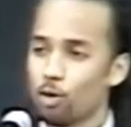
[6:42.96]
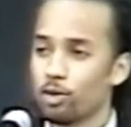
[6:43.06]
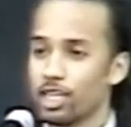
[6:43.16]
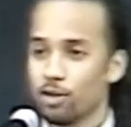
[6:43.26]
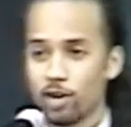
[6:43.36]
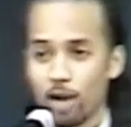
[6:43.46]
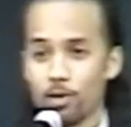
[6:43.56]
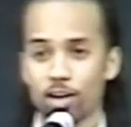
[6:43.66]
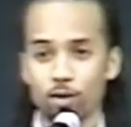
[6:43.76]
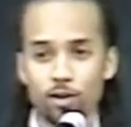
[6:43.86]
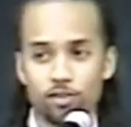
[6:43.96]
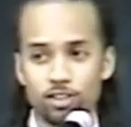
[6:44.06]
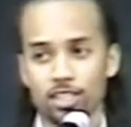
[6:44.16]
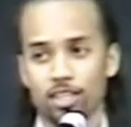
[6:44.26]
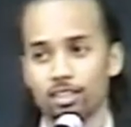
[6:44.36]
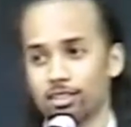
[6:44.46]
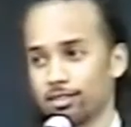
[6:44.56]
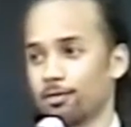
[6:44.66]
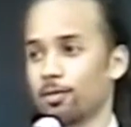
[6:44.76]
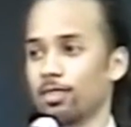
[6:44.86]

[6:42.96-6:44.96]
I wouldn't believe what I made on my first test.